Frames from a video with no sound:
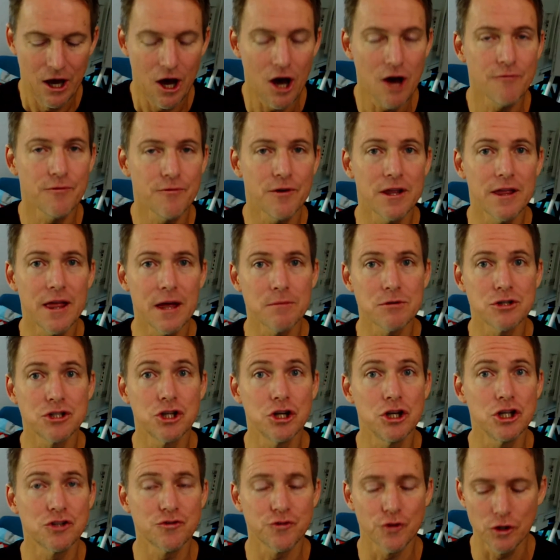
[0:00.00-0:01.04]
Hopefully that was
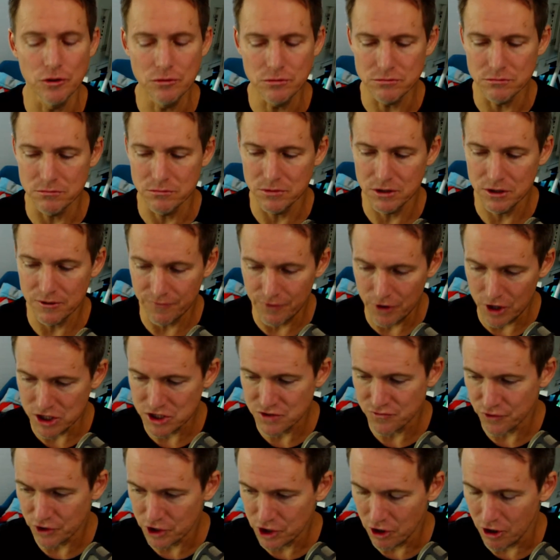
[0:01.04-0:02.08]
useful.
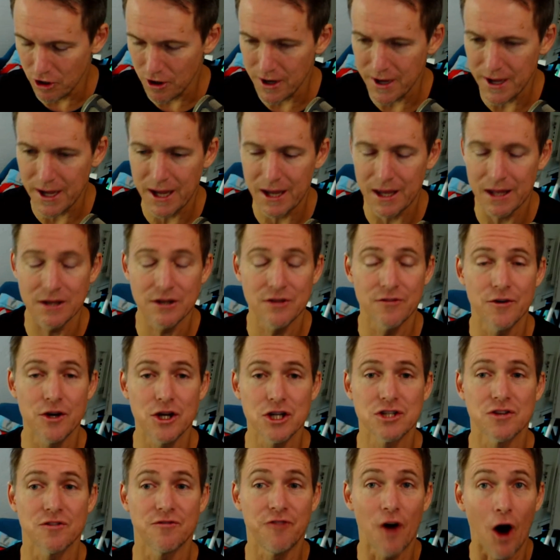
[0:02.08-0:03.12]

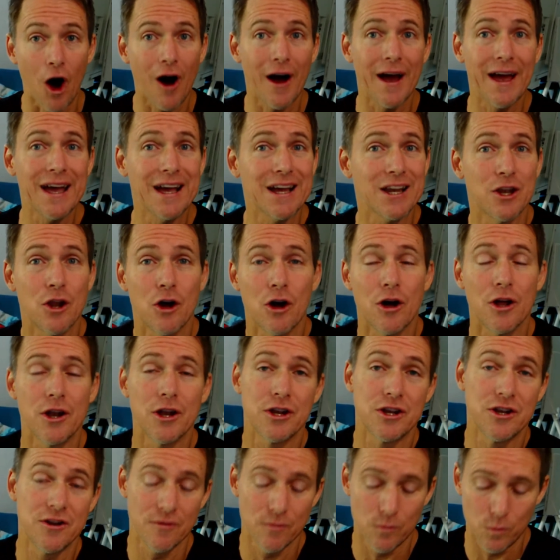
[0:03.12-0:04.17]
Diversifying,
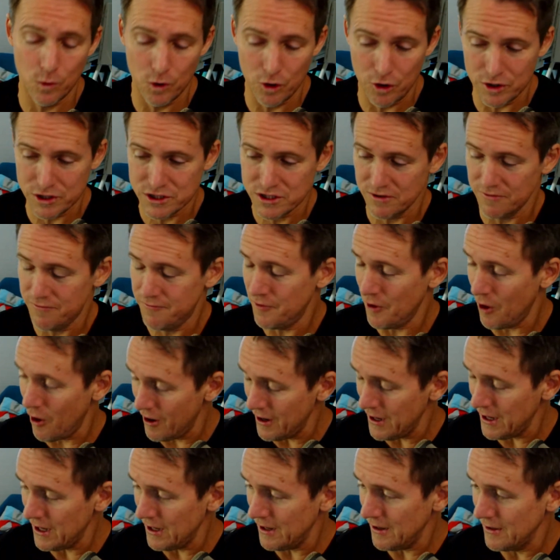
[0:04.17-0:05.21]
not
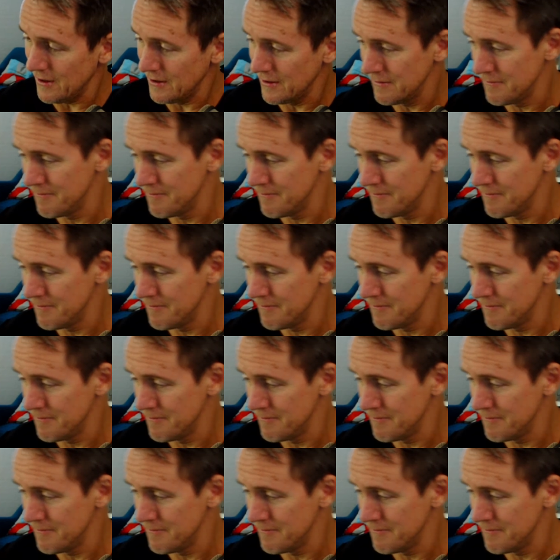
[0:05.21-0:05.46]
diversifying